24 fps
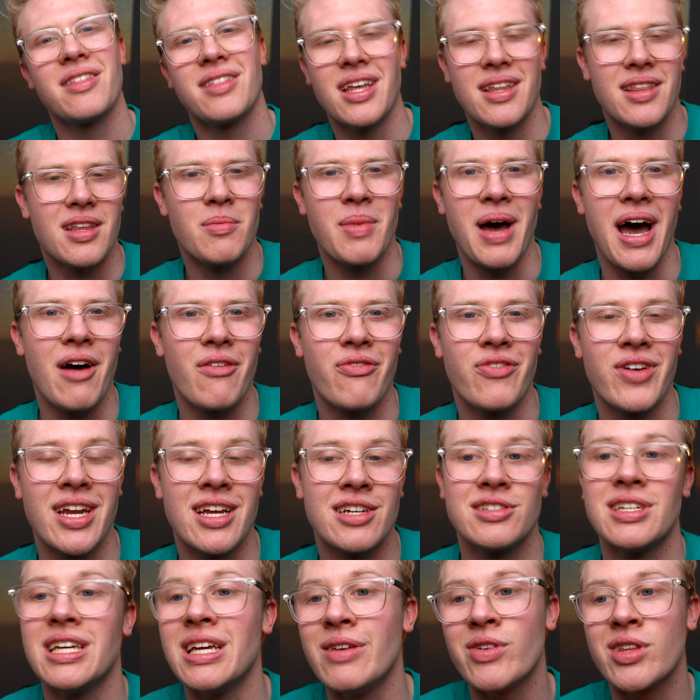than the matte
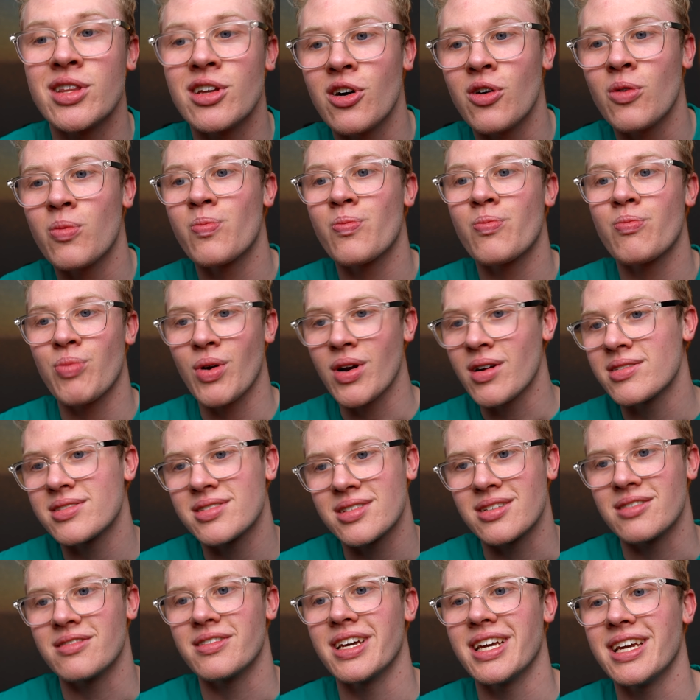finish, even though
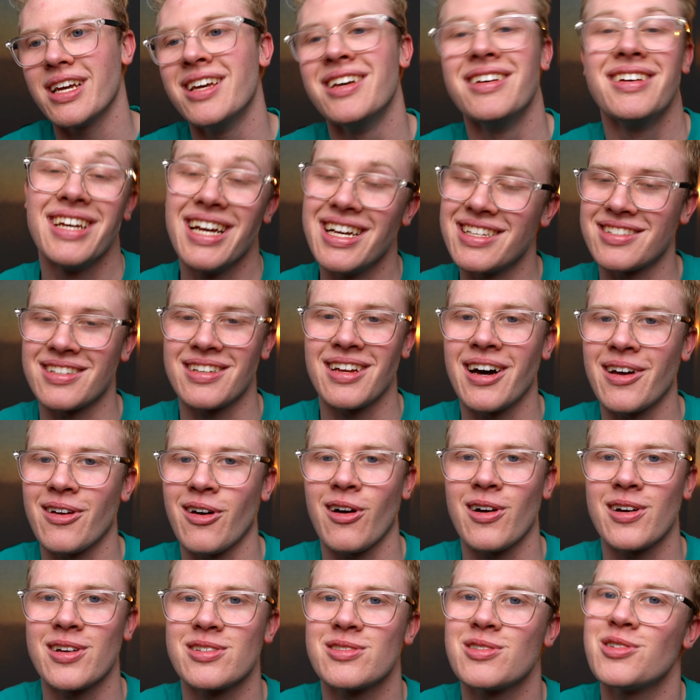personally, as a
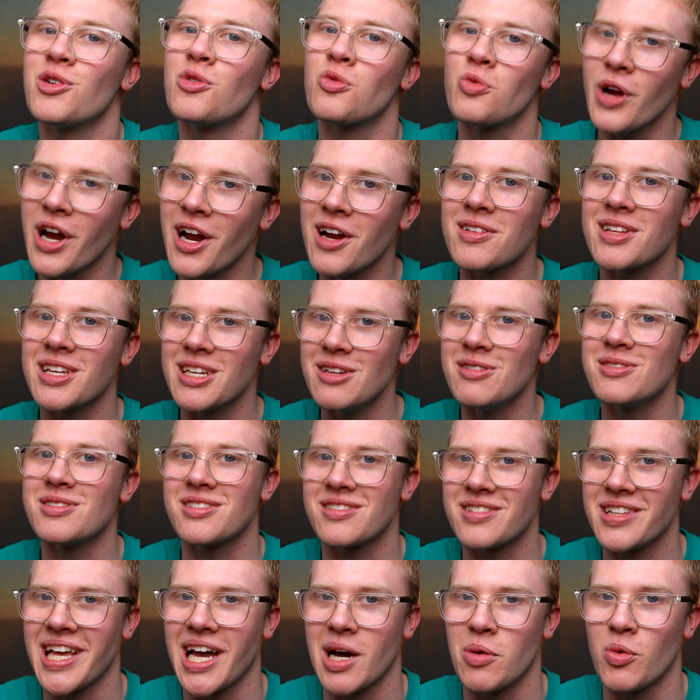non-artist who rarely
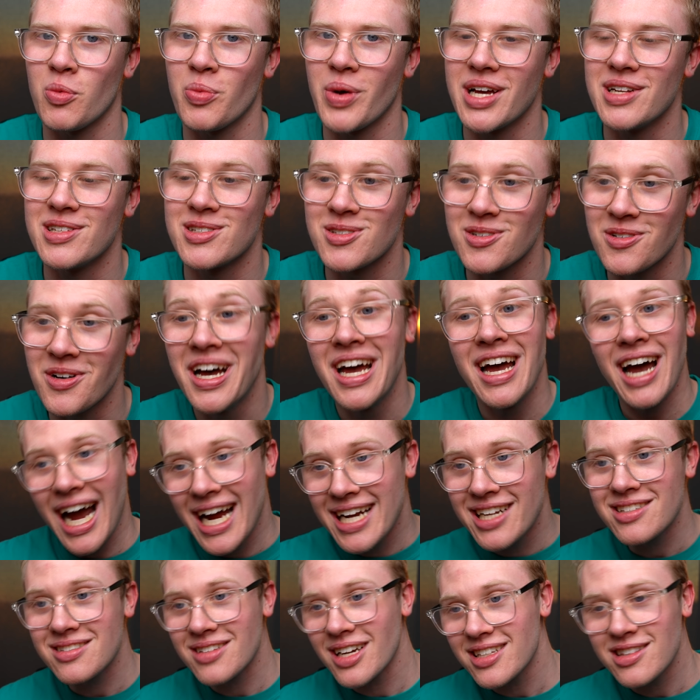uses the Apple Pencil, I
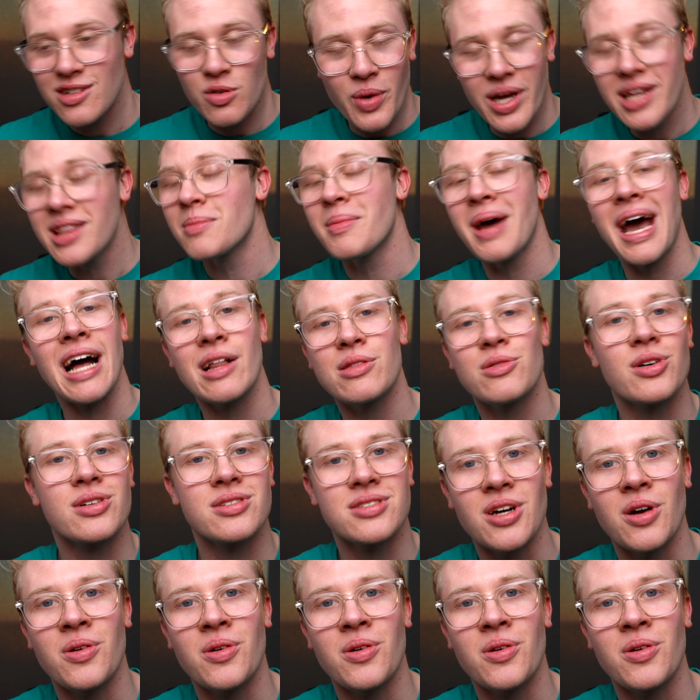just like the way the matte looked